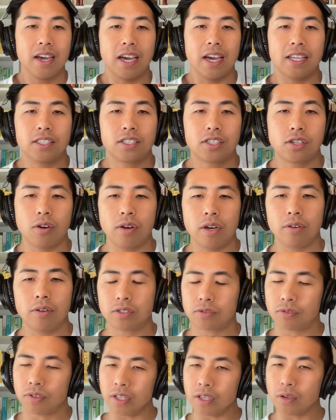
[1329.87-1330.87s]
And so it
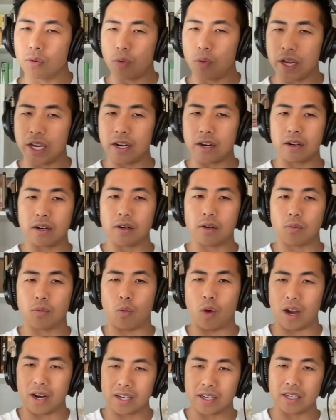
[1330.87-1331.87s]
was really weird
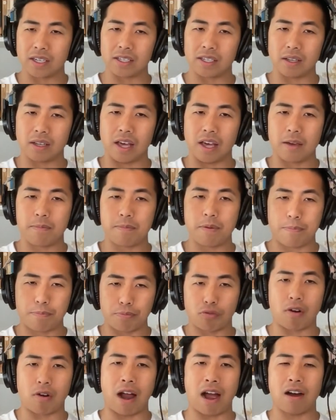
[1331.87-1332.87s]
wanting to like be
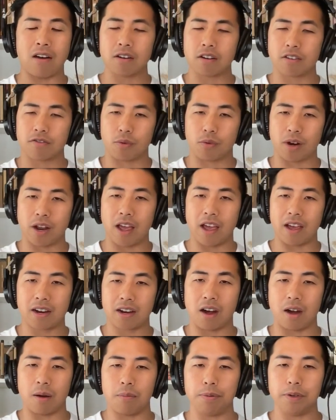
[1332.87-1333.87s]
proud of what I
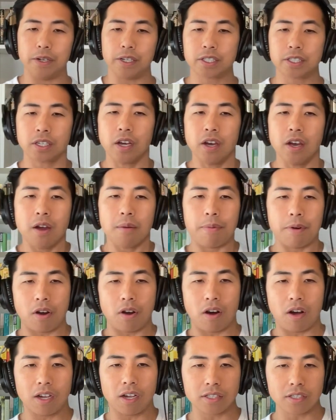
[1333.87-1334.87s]
accomplished, but
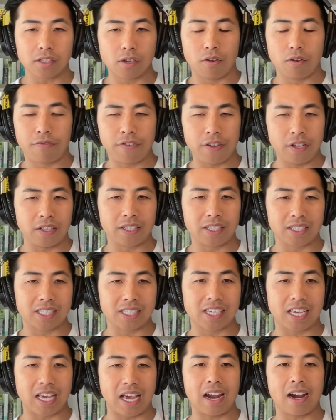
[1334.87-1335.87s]
also feeling
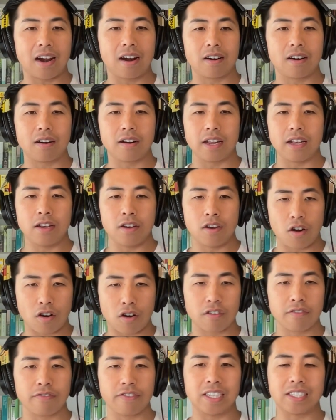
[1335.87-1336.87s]
scared and
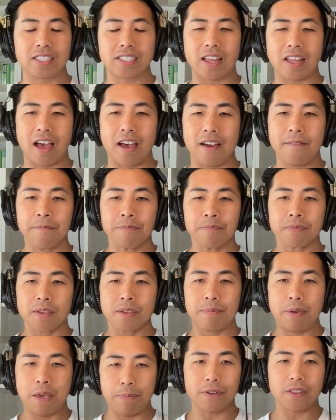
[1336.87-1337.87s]
nervous that
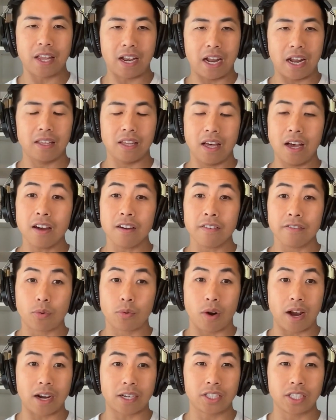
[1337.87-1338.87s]
people that I love
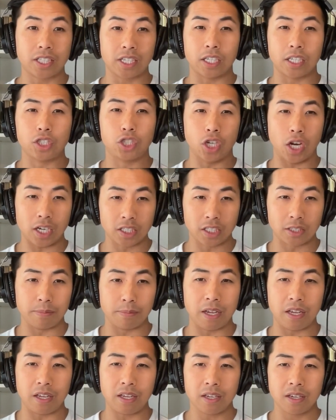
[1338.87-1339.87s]
were actually going to judge
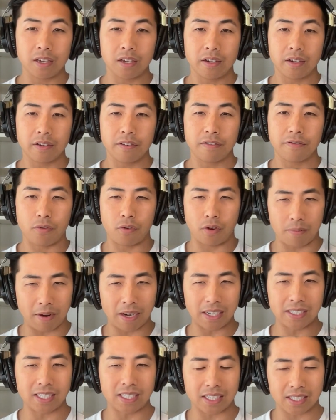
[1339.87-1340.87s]
me for
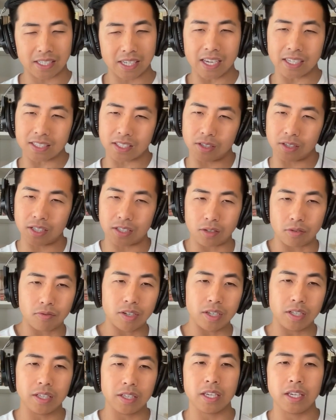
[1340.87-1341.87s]
my success. so it's a
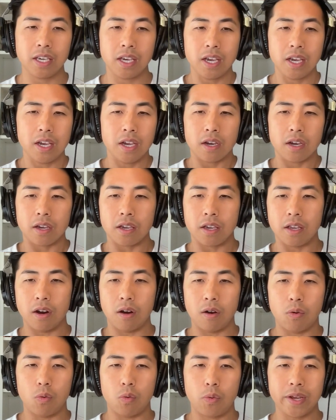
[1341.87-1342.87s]
really, you
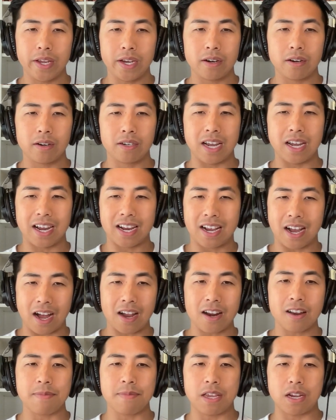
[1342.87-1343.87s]
know, weird
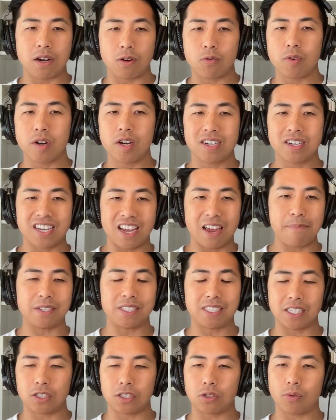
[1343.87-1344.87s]
dichotomy or weird type
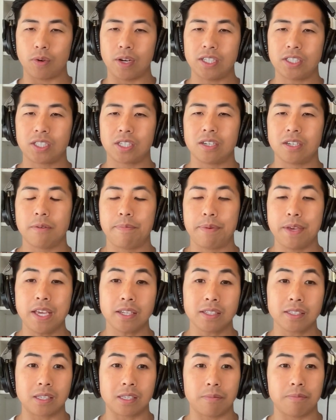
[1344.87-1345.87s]
of situation to be
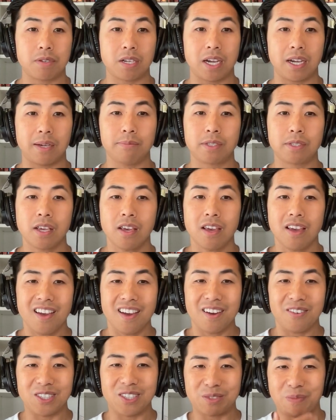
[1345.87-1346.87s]
in sometimes,
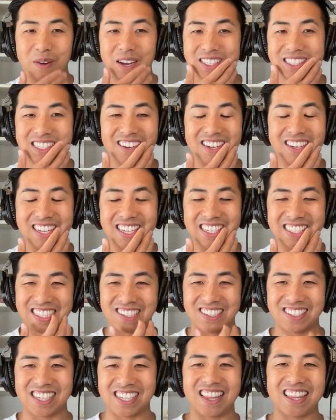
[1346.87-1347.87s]
which might sound
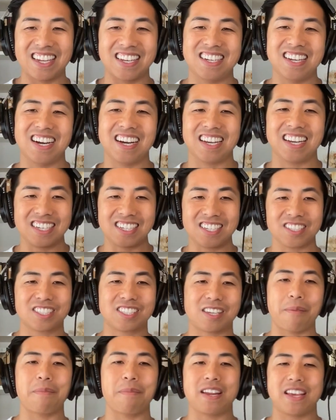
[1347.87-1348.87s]
easier said than done until
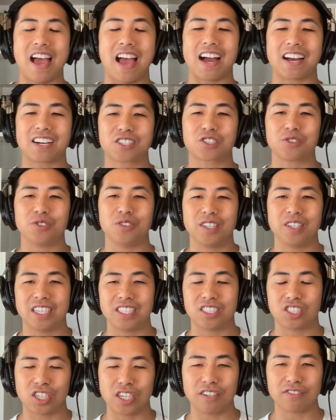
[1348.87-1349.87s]
somebody actually
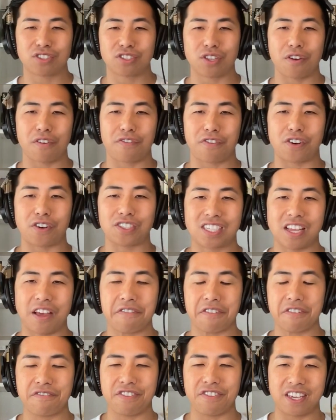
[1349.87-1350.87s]
achieves their first
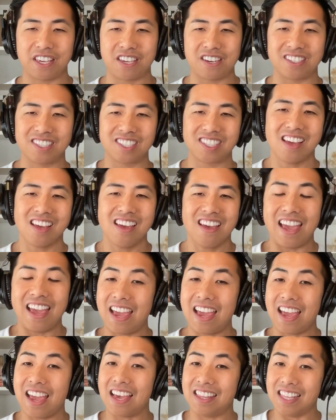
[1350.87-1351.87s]
seven figures
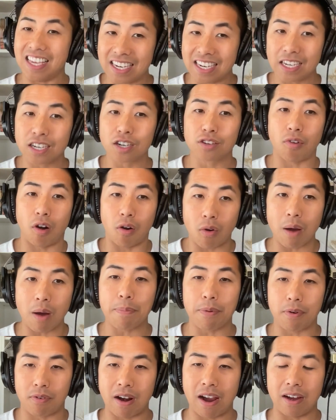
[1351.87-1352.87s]
and they didn't grow
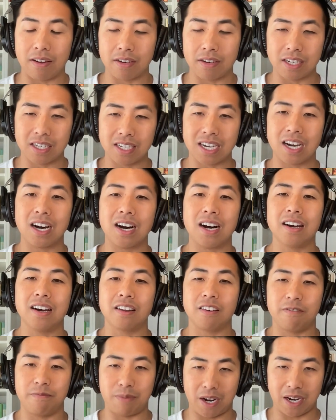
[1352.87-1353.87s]
up around a
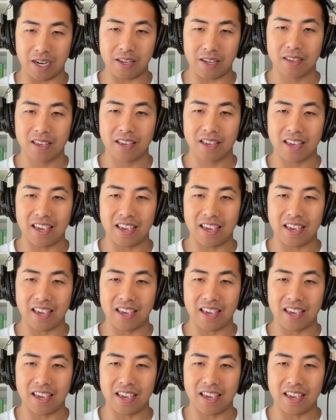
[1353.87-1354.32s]
ton of money.